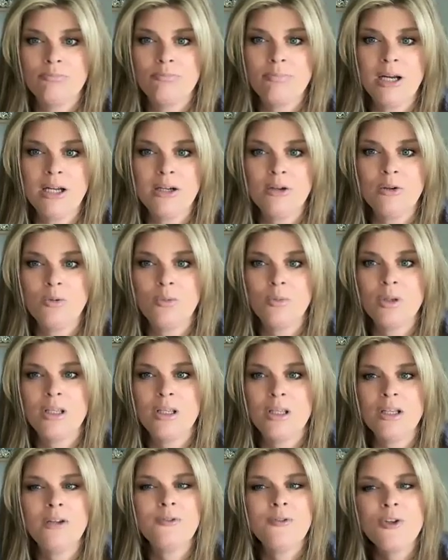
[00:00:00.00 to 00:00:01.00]
But
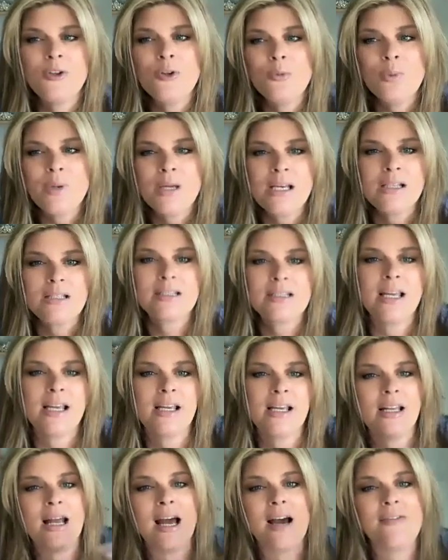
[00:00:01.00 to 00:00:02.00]
within a few weeks,
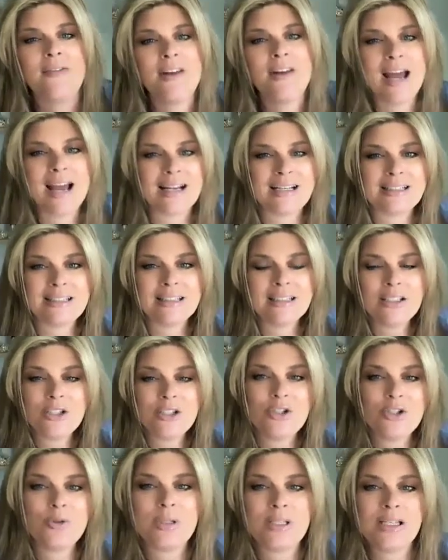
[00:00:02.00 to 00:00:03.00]
they could have an
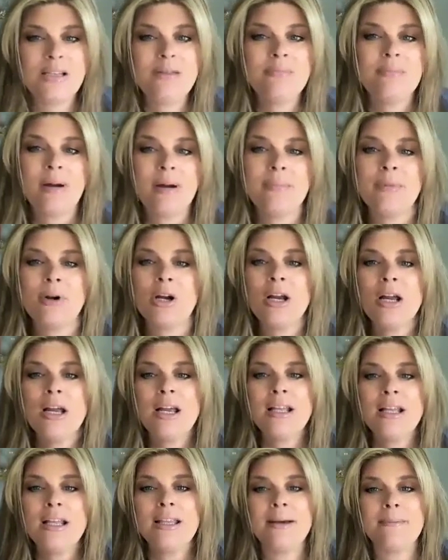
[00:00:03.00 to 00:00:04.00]
excellent new team member
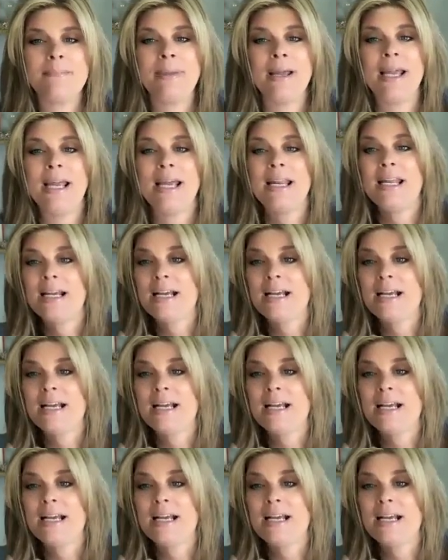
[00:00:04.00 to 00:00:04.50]
that